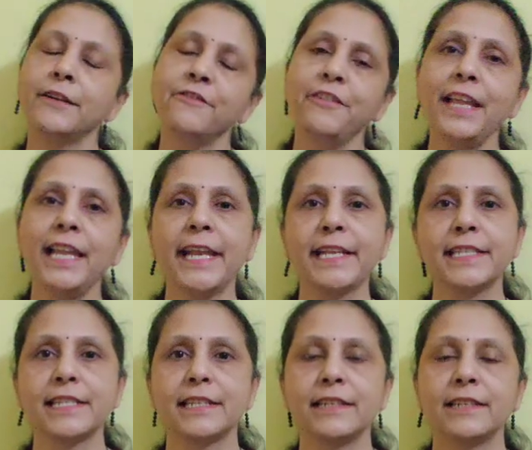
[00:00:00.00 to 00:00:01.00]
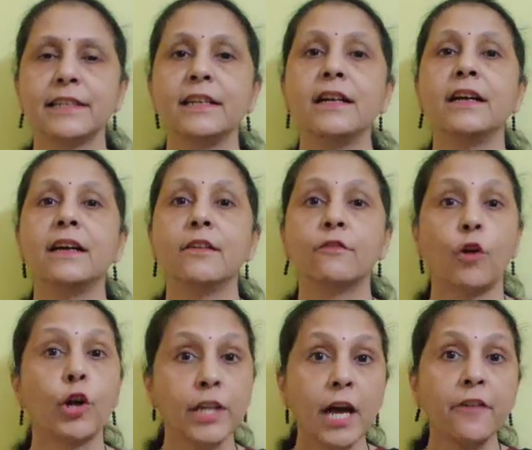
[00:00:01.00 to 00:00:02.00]
feelings.
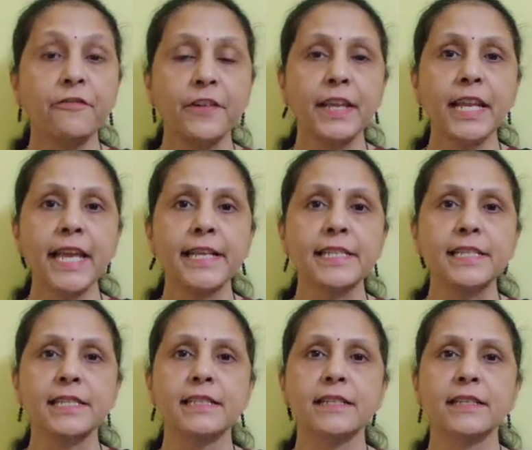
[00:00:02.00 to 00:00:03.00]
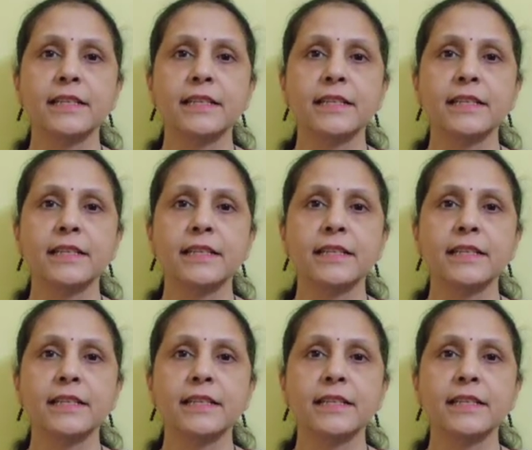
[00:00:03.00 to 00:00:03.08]
What are feelings?